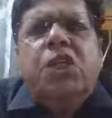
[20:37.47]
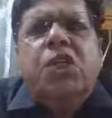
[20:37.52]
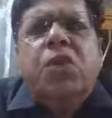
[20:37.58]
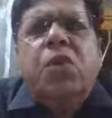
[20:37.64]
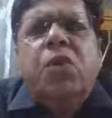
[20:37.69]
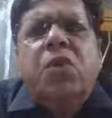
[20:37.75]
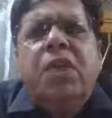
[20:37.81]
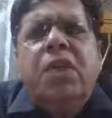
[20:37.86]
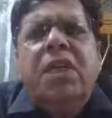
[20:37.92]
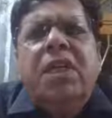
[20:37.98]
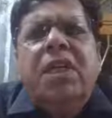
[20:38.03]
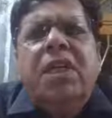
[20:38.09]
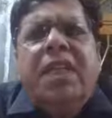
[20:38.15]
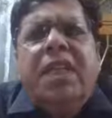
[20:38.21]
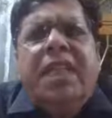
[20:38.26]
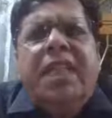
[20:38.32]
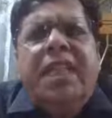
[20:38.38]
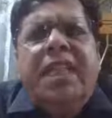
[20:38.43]
So
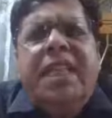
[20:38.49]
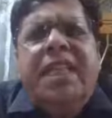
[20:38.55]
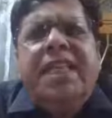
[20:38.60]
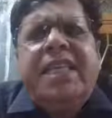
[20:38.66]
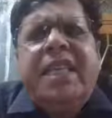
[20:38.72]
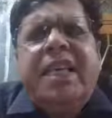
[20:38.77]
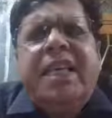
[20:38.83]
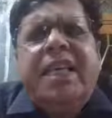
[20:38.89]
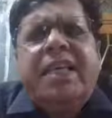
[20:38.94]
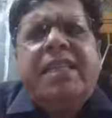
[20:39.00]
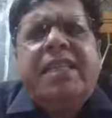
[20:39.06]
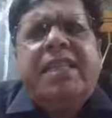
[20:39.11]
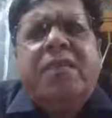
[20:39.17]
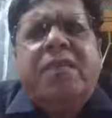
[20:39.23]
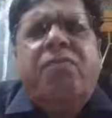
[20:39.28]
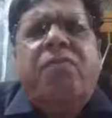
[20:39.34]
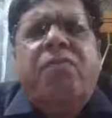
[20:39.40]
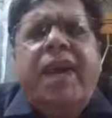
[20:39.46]
these are
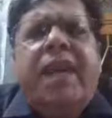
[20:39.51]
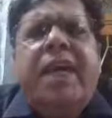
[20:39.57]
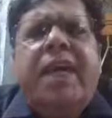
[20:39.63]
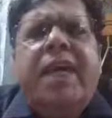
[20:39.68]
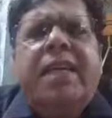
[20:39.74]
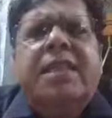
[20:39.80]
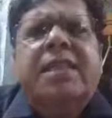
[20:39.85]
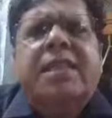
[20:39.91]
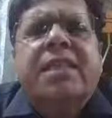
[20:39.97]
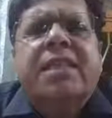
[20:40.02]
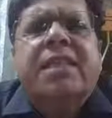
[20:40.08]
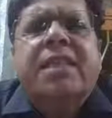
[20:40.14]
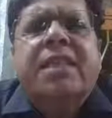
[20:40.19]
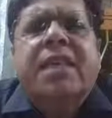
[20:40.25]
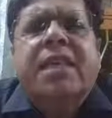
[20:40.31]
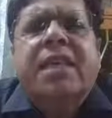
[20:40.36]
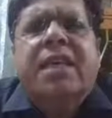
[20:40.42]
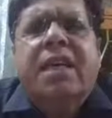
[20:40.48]
some findings
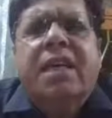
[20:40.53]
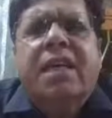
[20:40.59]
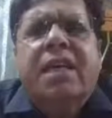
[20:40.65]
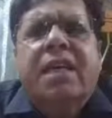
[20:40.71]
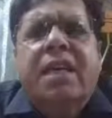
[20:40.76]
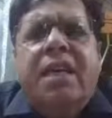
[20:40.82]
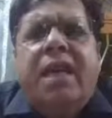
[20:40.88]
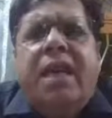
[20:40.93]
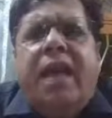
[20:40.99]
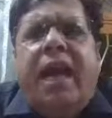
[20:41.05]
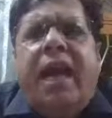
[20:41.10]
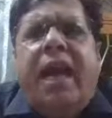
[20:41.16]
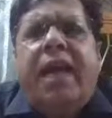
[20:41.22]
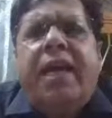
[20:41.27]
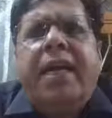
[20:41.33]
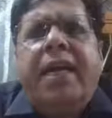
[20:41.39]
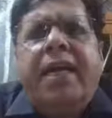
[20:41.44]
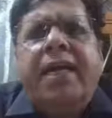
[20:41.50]

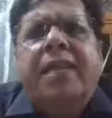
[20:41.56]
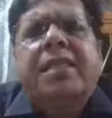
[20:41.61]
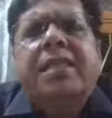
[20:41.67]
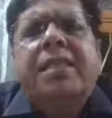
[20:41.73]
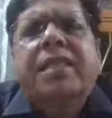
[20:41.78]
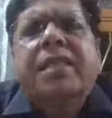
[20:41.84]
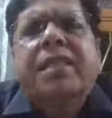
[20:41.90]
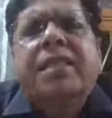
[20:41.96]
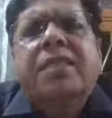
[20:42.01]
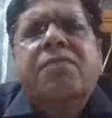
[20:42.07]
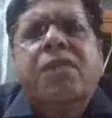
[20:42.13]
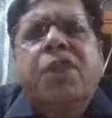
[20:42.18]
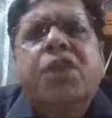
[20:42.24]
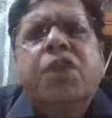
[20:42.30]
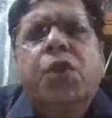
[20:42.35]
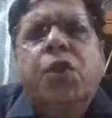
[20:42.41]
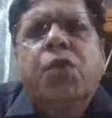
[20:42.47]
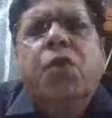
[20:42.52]
I discussed
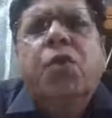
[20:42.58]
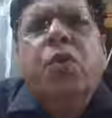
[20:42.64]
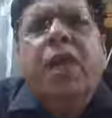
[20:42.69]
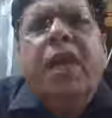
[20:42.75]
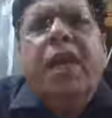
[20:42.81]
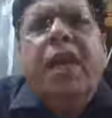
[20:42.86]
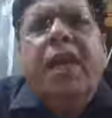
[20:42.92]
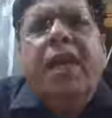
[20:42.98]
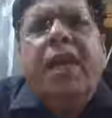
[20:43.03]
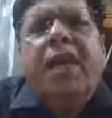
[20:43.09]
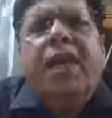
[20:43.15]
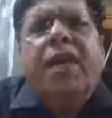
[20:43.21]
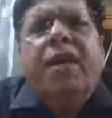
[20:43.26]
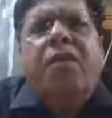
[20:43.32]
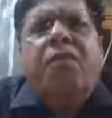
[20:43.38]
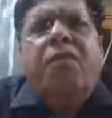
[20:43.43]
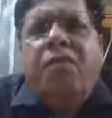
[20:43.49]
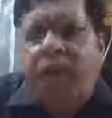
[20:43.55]
with you,
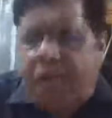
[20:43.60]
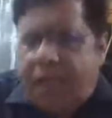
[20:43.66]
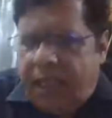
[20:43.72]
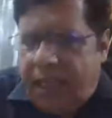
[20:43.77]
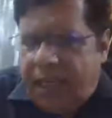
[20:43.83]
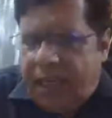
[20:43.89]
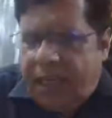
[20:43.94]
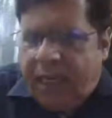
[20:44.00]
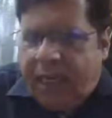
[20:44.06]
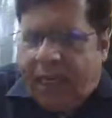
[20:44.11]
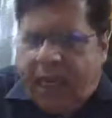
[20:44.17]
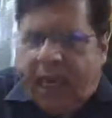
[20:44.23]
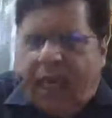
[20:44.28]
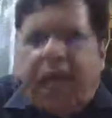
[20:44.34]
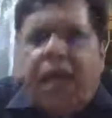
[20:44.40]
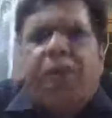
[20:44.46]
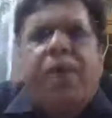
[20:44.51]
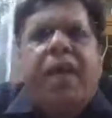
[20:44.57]
and finally,
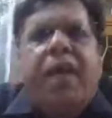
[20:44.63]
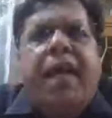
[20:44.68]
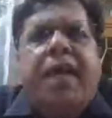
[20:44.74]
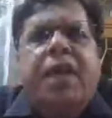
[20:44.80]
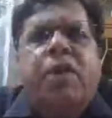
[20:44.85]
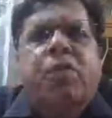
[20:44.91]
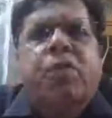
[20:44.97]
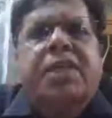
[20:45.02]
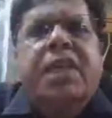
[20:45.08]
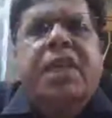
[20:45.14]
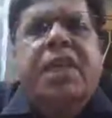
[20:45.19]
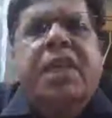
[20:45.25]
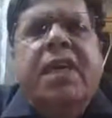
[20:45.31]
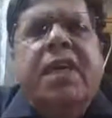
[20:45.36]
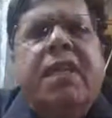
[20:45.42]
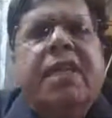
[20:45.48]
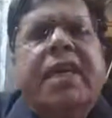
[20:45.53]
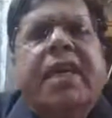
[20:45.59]
I would like to say
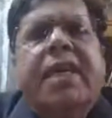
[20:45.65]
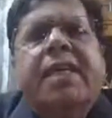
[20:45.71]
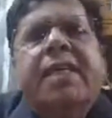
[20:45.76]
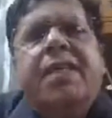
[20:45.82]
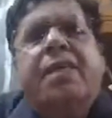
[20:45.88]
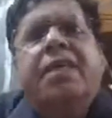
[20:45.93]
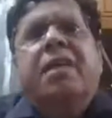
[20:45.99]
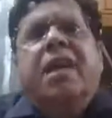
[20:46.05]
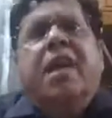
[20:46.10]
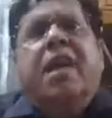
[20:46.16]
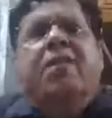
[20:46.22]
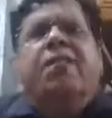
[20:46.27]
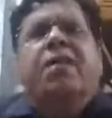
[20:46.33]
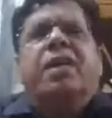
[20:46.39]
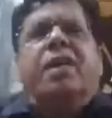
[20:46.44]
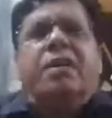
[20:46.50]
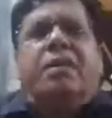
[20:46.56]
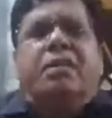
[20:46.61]
that
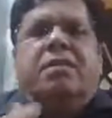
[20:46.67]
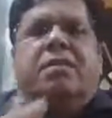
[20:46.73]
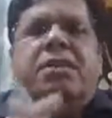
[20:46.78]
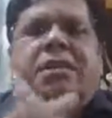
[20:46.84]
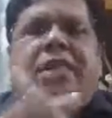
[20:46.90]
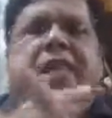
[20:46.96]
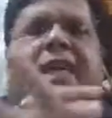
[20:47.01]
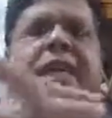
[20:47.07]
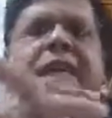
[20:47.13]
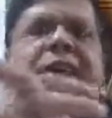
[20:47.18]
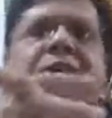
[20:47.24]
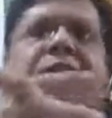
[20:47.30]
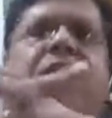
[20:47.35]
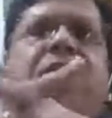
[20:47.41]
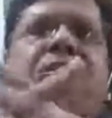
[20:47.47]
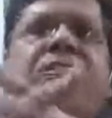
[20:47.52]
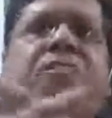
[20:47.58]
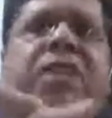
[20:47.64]
our study
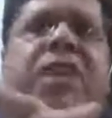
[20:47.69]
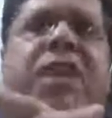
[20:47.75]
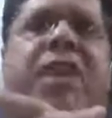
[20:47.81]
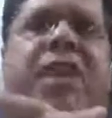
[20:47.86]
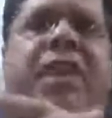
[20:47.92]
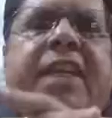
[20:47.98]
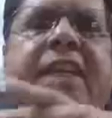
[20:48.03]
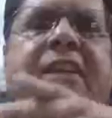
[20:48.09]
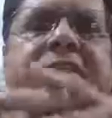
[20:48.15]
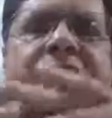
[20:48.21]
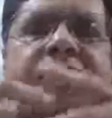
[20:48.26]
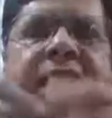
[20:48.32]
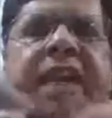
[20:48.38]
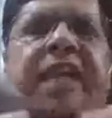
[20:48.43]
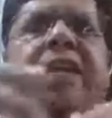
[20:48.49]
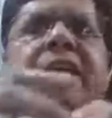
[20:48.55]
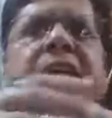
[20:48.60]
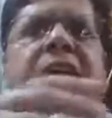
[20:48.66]
with
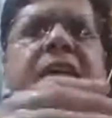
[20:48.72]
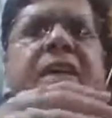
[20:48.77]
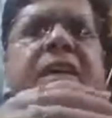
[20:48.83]
different